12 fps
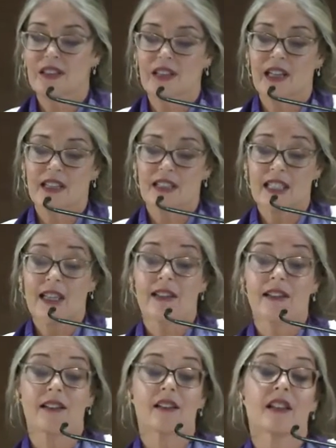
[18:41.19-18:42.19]
to that
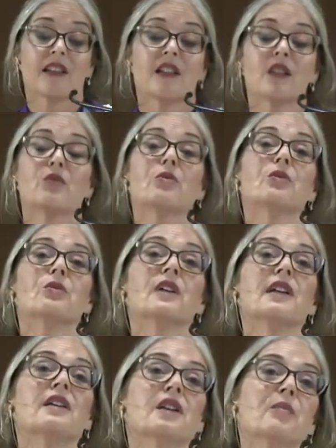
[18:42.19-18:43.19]
death, that they grew
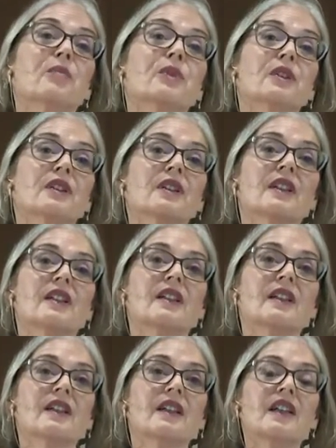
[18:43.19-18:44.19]
in number,
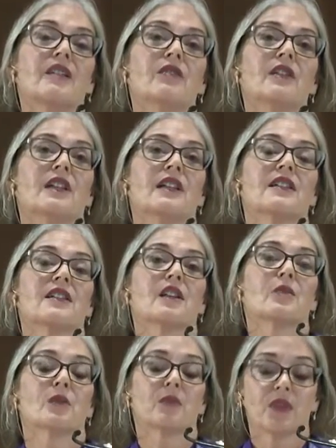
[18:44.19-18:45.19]
even as
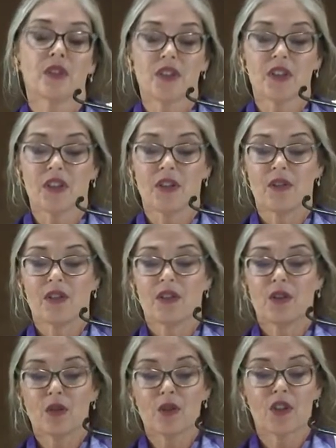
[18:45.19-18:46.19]
they were
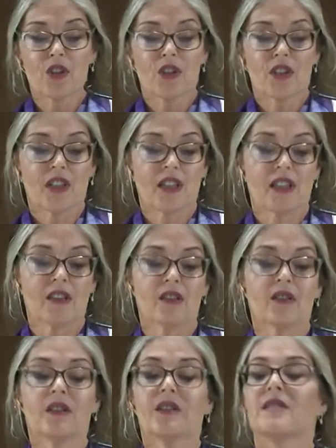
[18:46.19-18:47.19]
persecuted, tortured, and
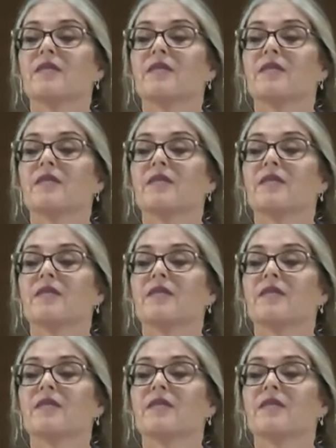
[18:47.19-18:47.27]
killed.